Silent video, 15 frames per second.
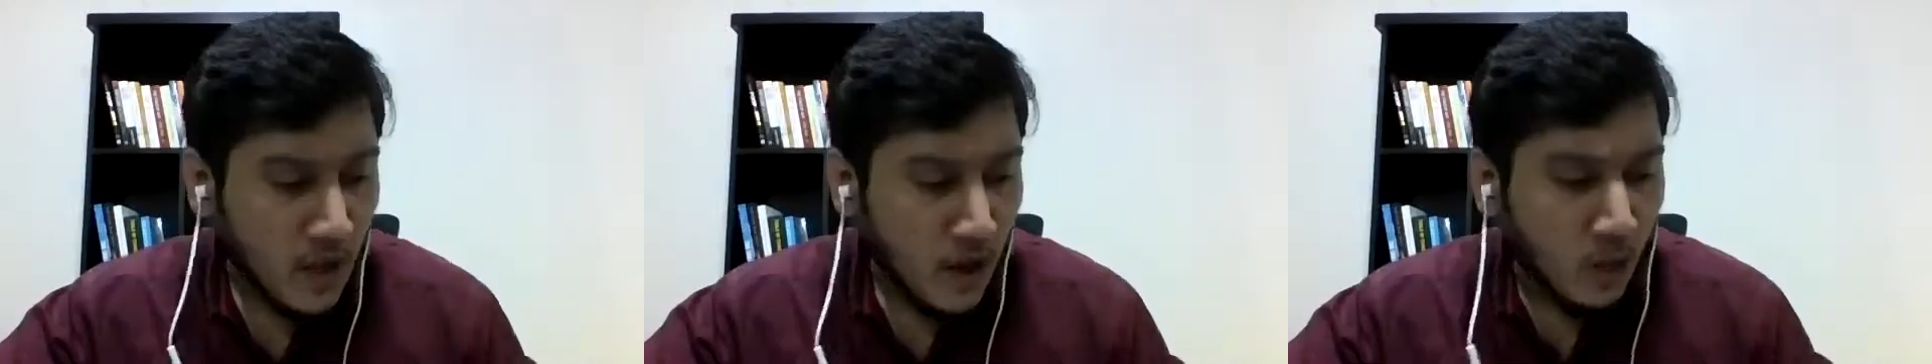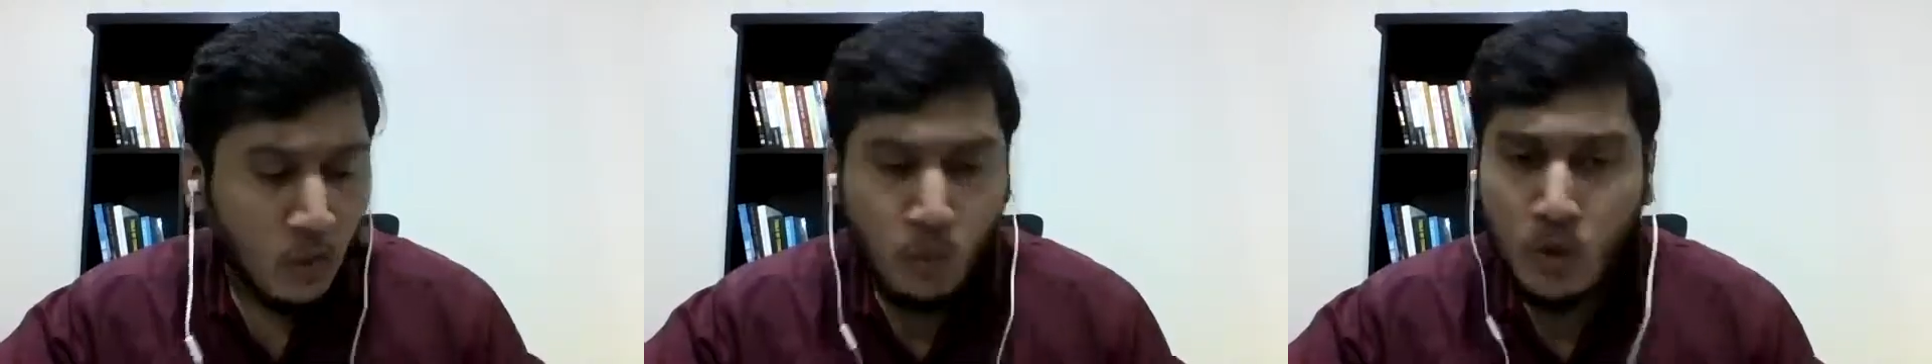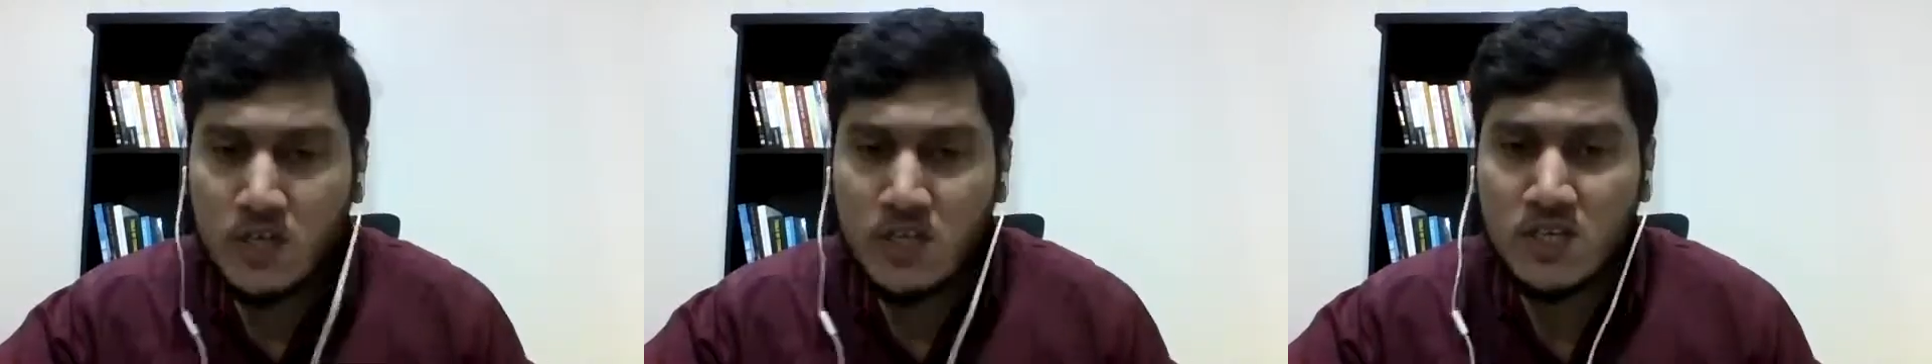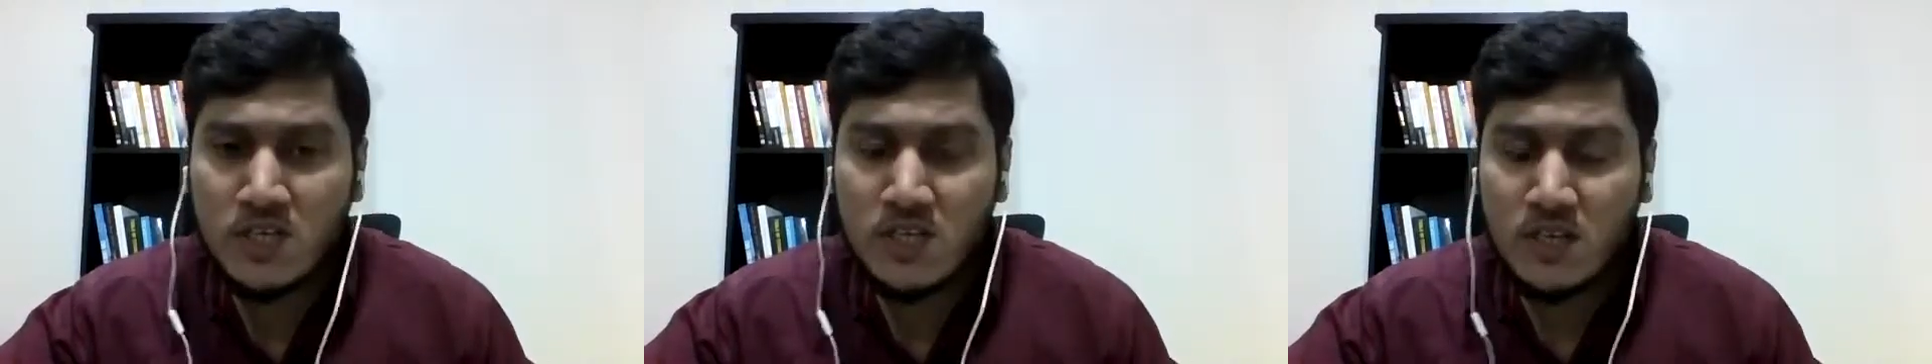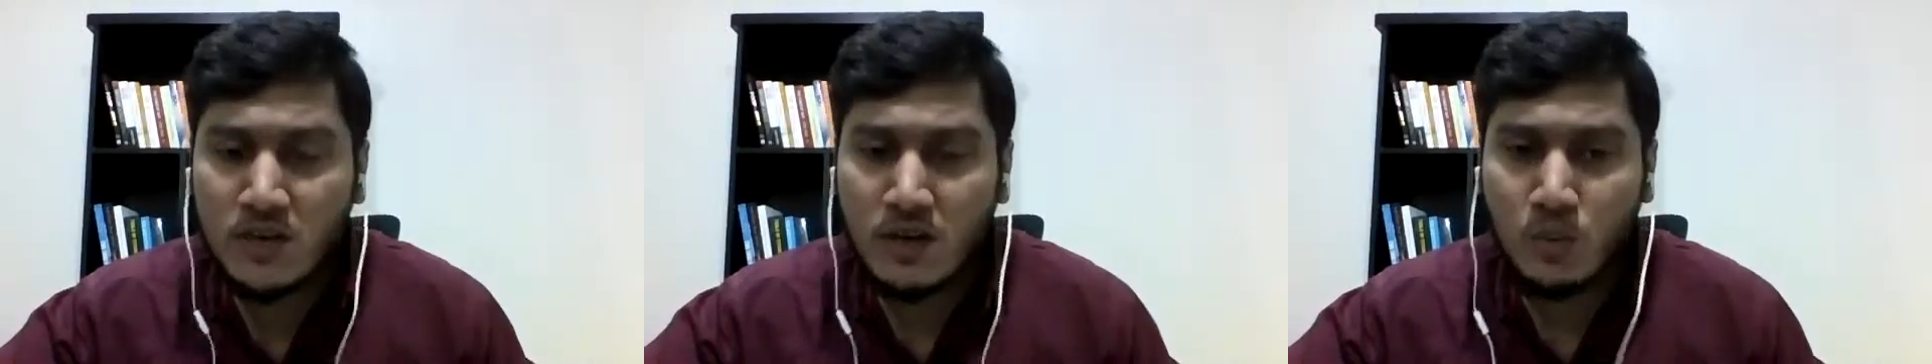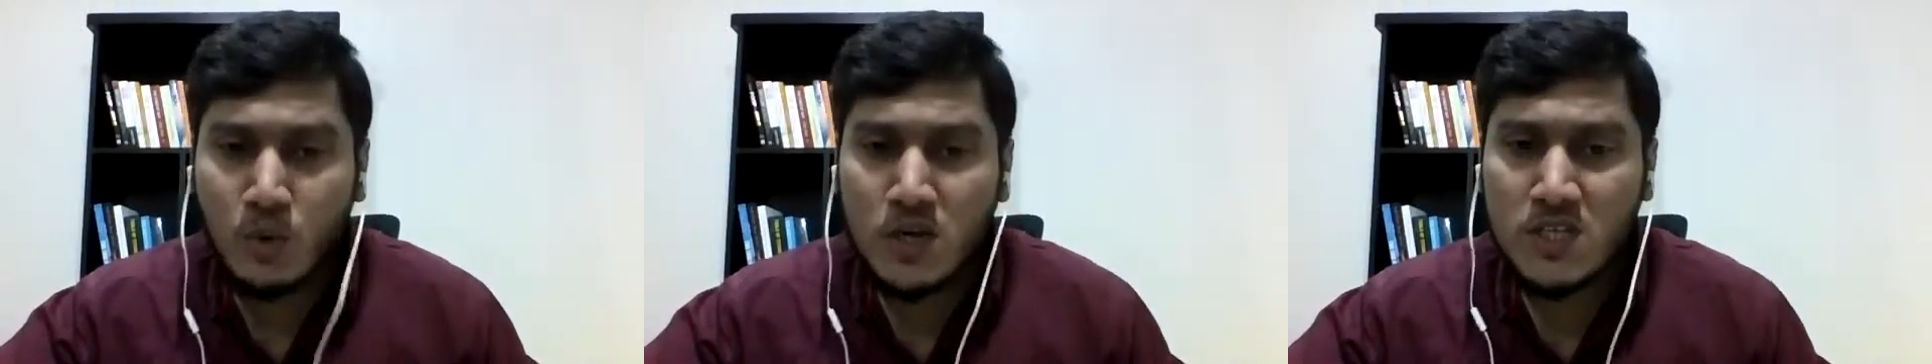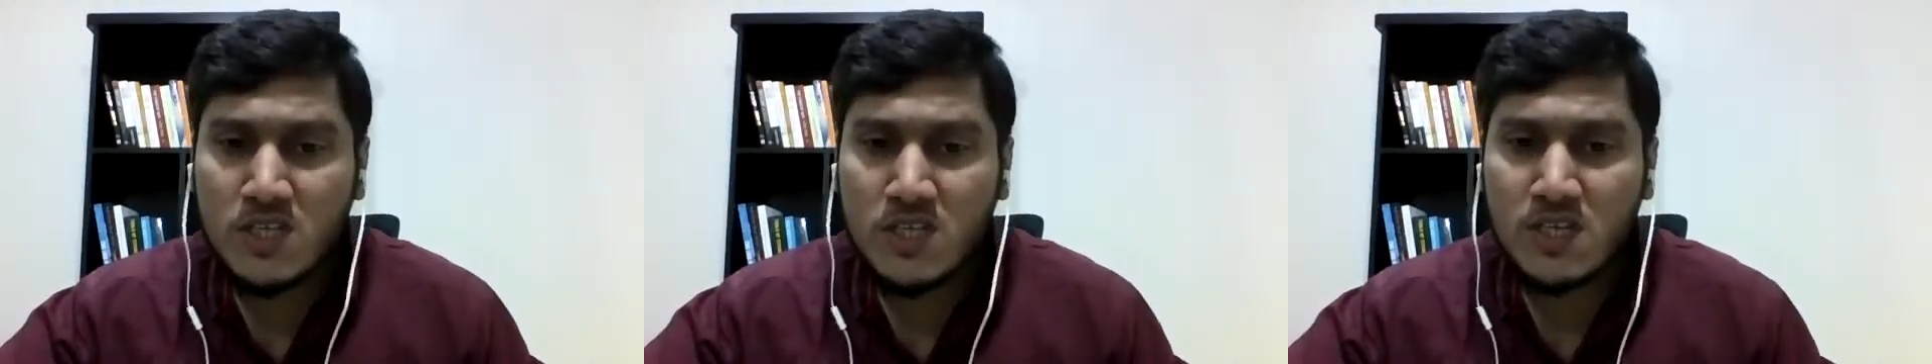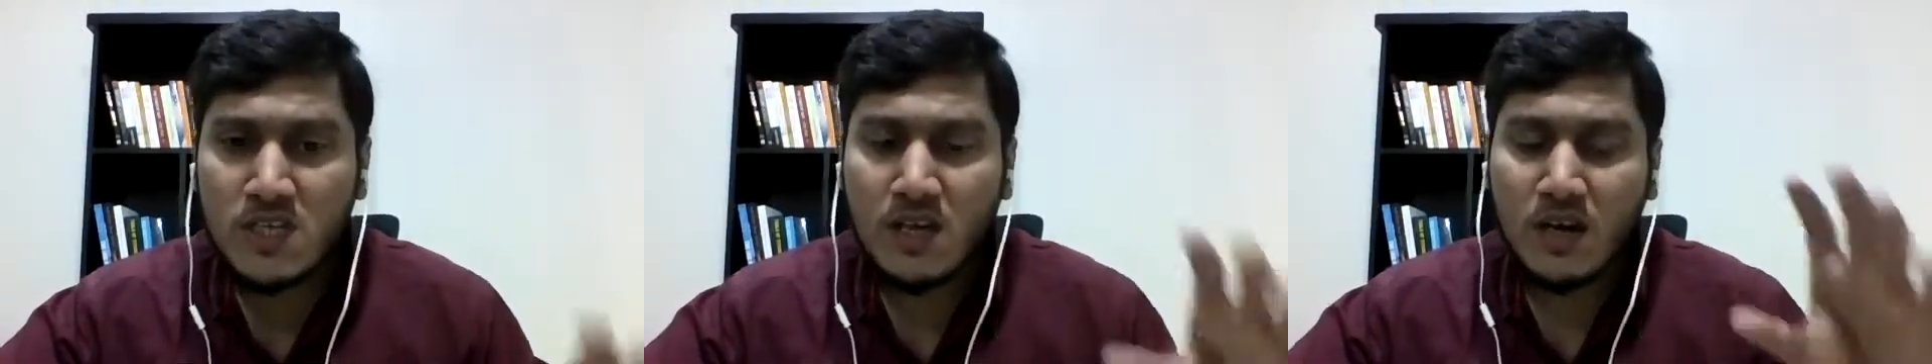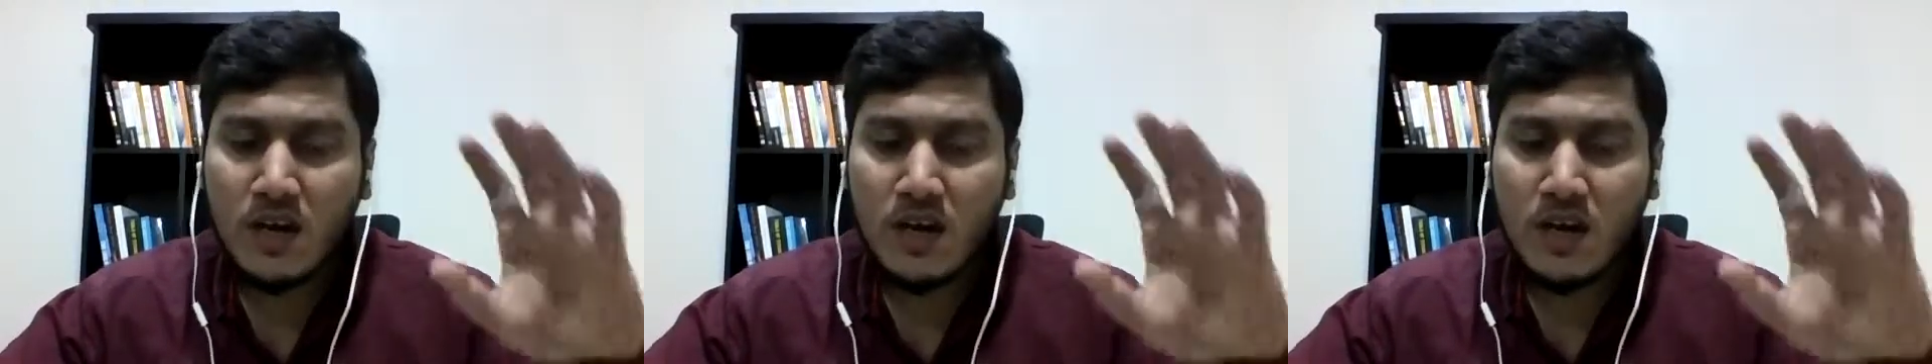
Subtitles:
What is the